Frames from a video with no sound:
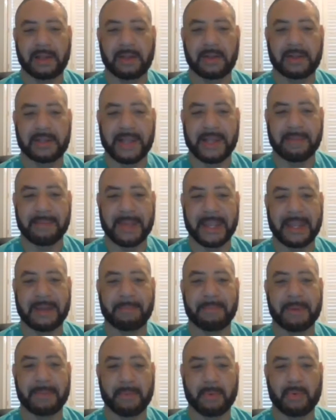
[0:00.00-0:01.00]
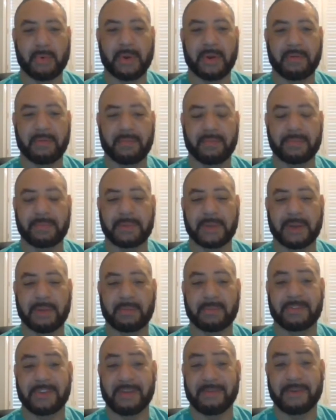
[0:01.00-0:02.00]
look like me, and people who have,
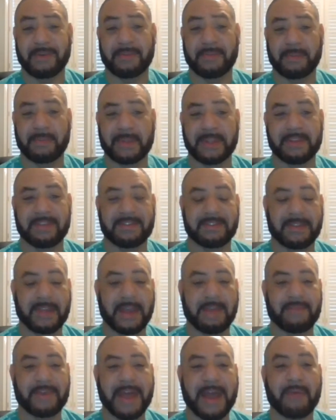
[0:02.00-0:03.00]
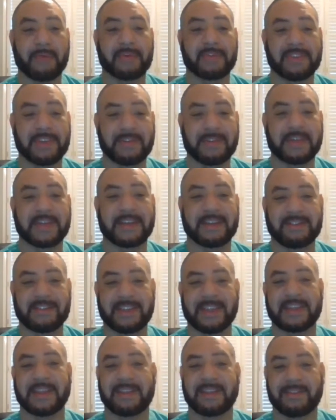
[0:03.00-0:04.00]
suffered from these, have not received the
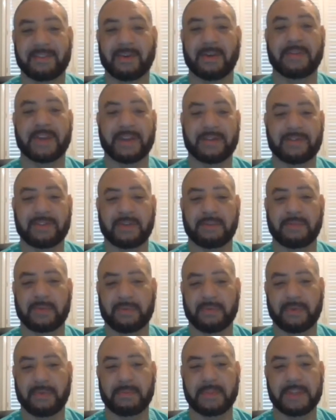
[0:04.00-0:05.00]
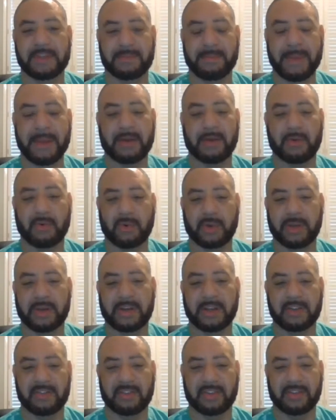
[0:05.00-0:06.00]
attention that they deserve and have suffered from these medical
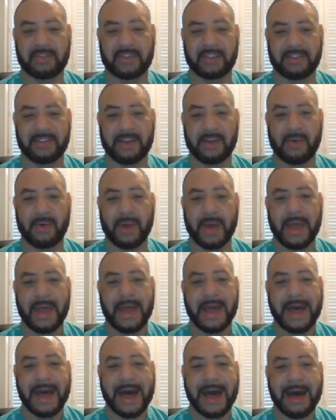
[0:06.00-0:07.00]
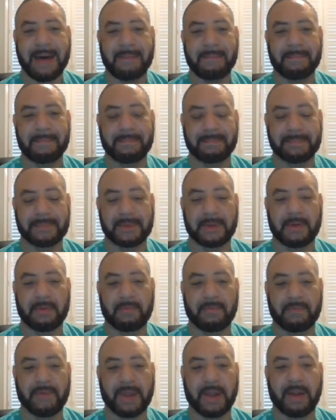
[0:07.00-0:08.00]
conditions. And so I'm,
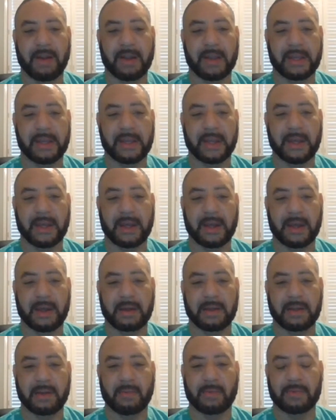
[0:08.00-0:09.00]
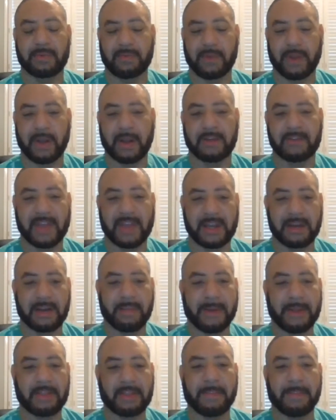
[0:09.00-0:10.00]
was very
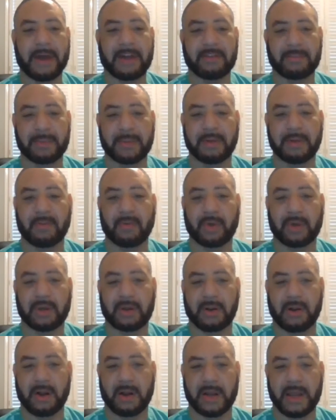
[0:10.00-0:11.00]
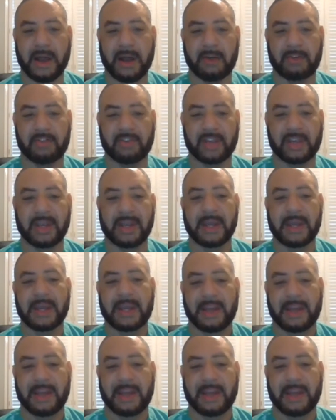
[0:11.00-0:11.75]
excited about the possibility of going into cardiology,